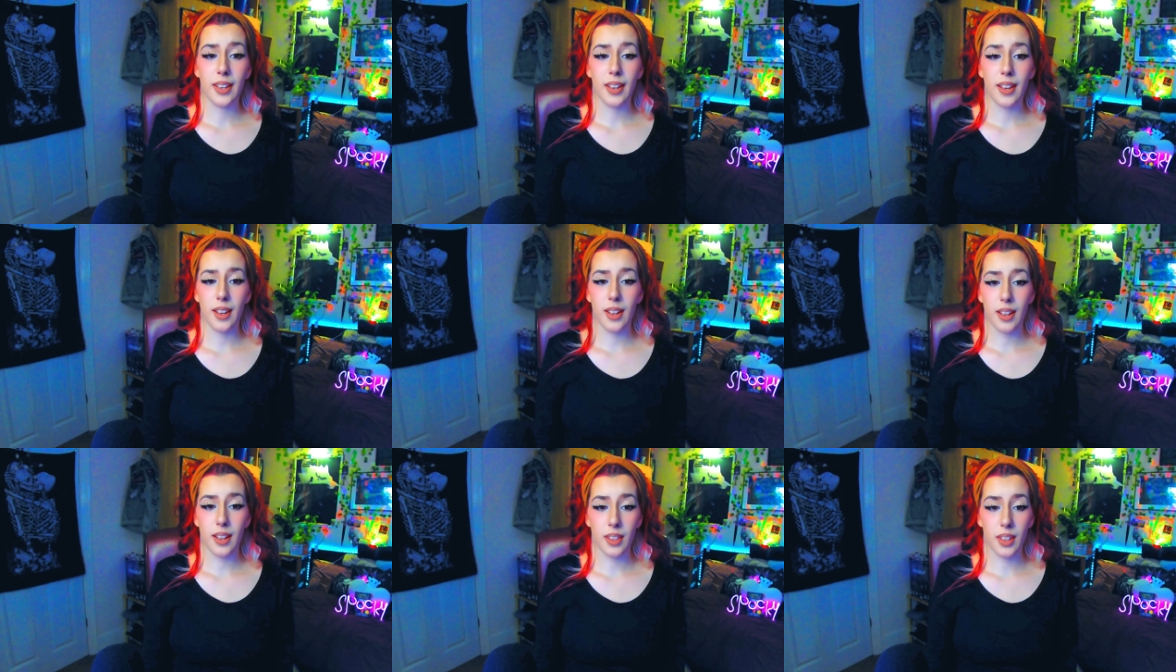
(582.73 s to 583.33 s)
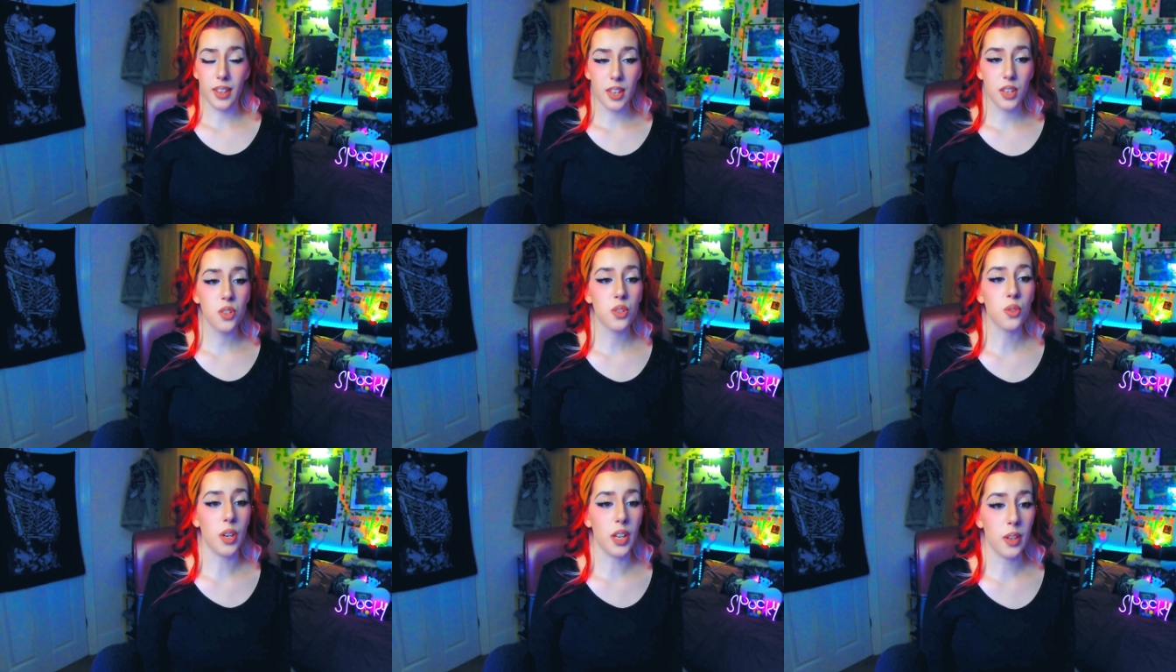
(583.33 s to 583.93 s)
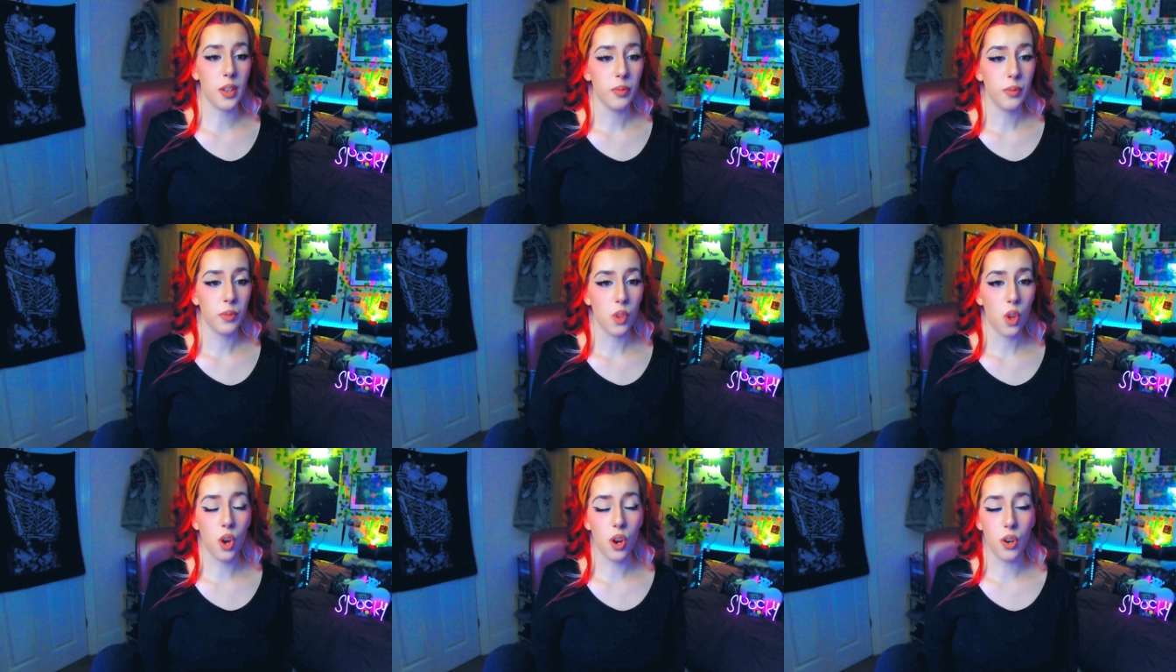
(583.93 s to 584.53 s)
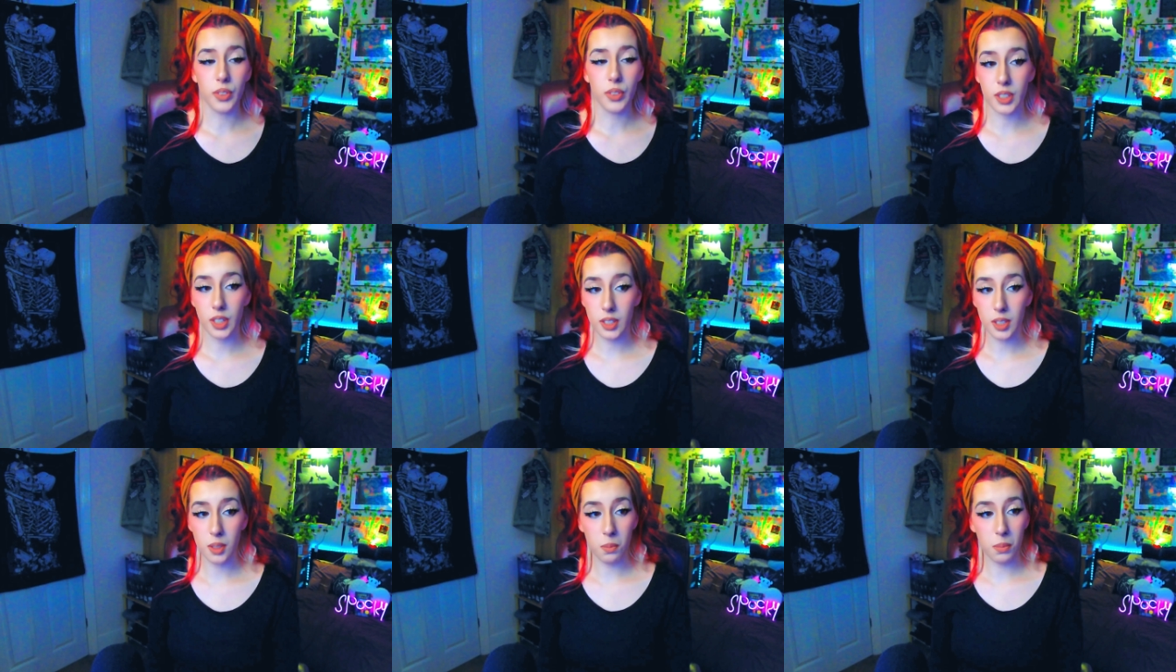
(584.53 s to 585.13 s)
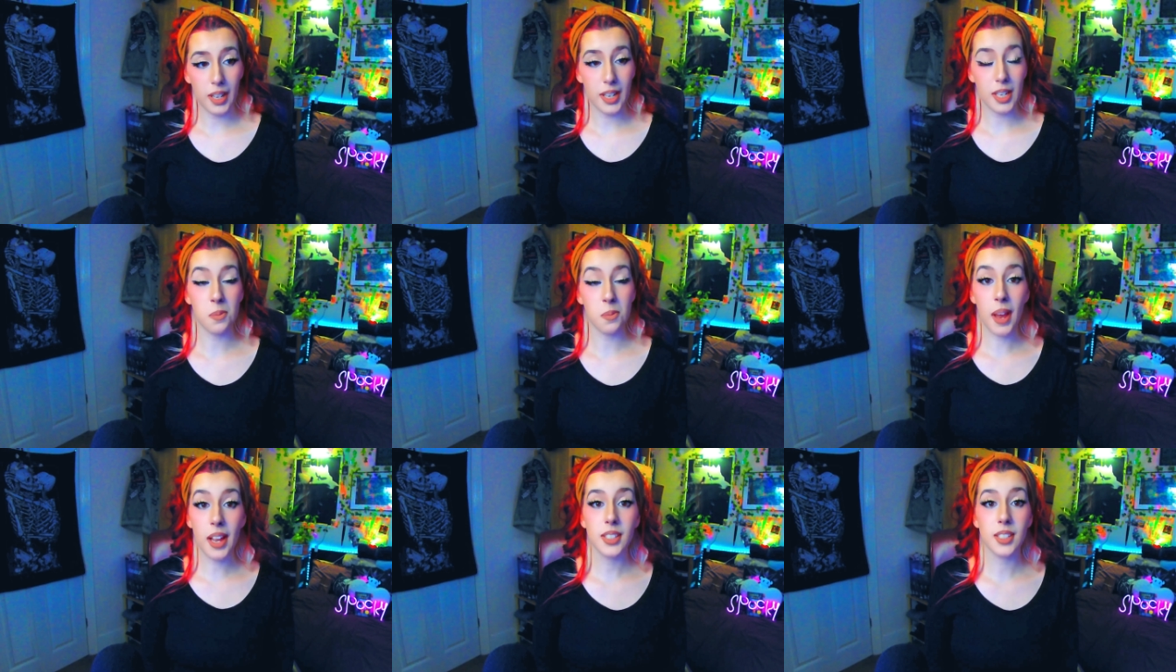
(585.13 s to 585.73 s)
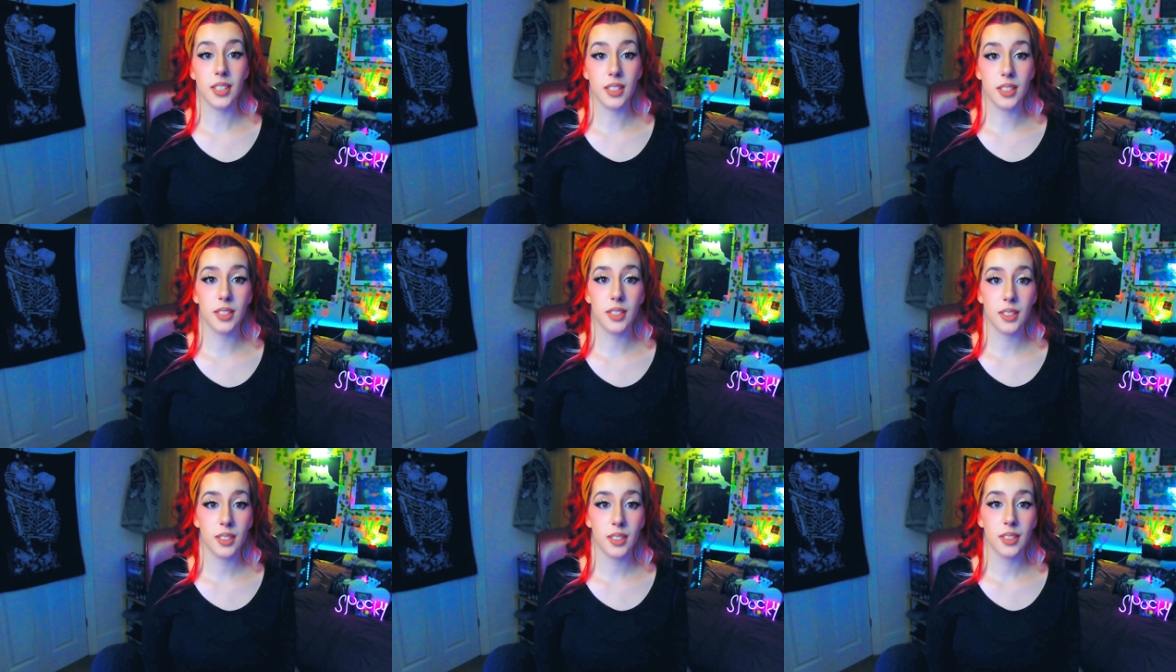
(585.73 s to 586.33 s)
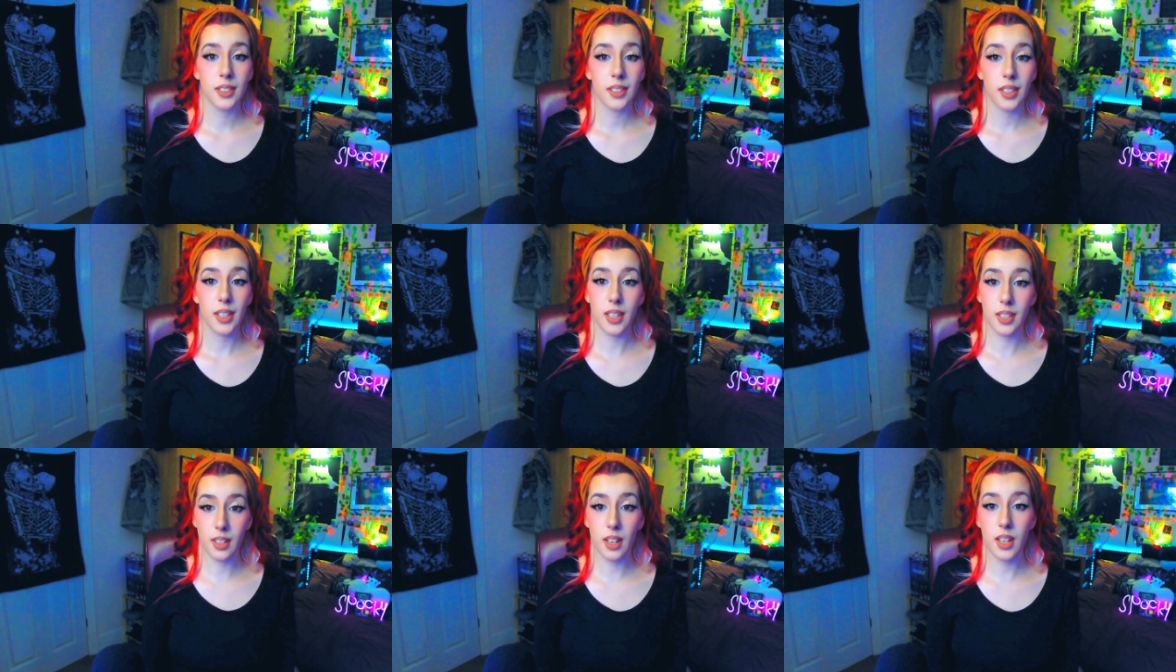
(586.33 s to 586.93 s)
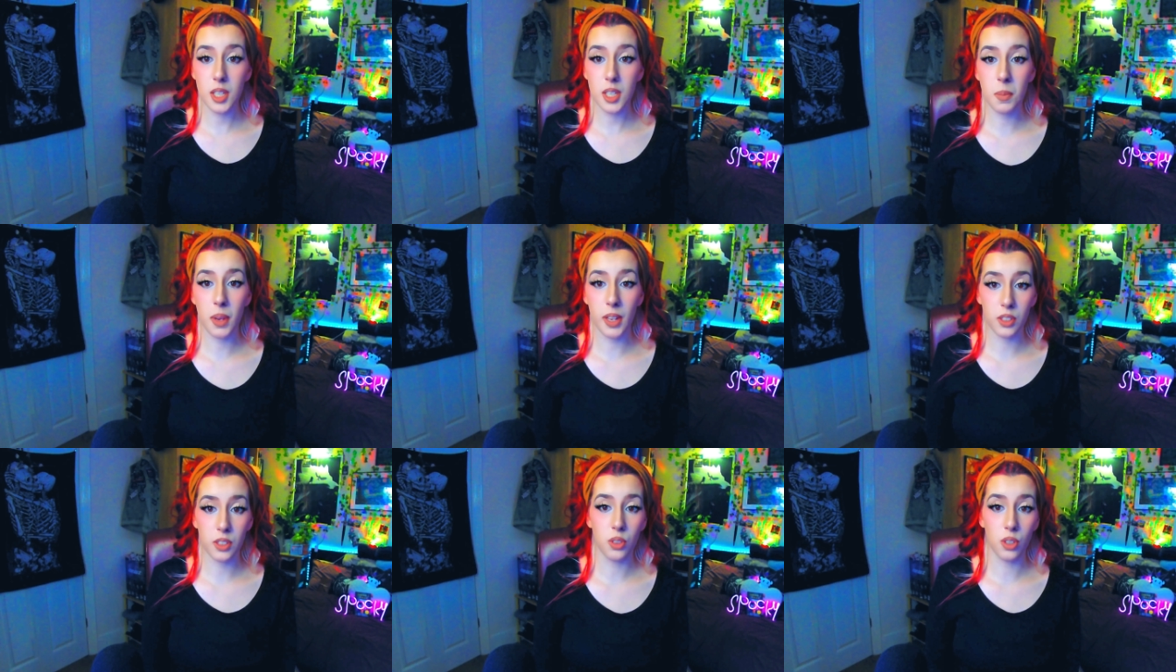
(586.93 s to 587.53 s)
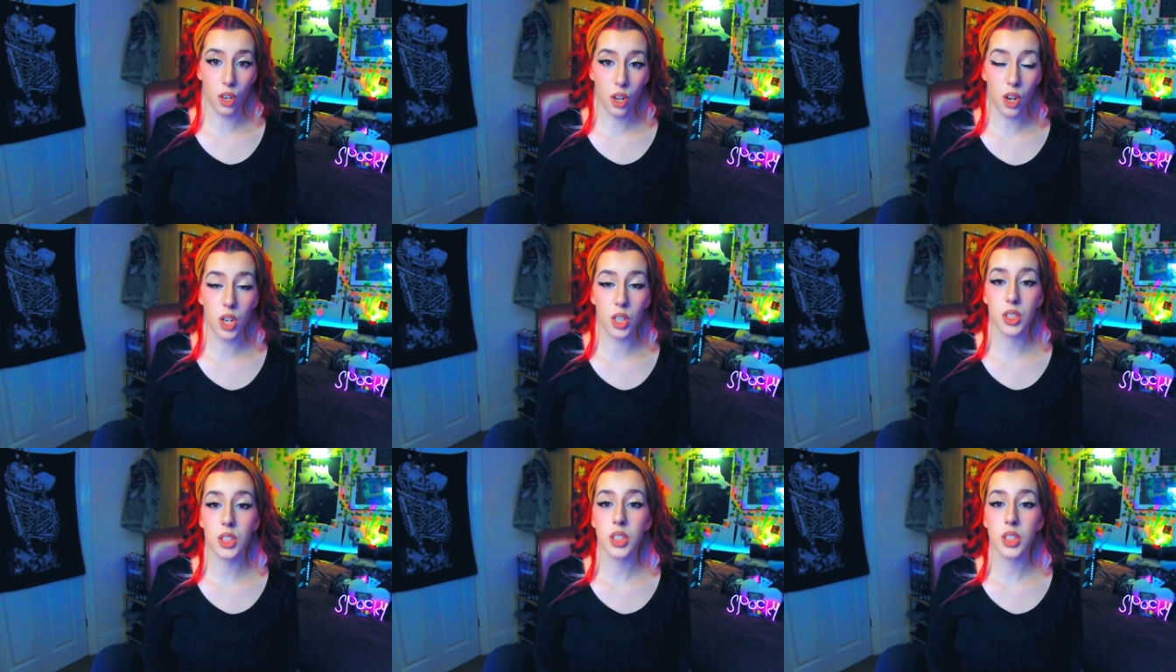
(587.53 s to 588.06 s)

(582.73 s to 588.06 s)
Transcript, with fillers: uh, the history of a certain place matters. It does matter a lot.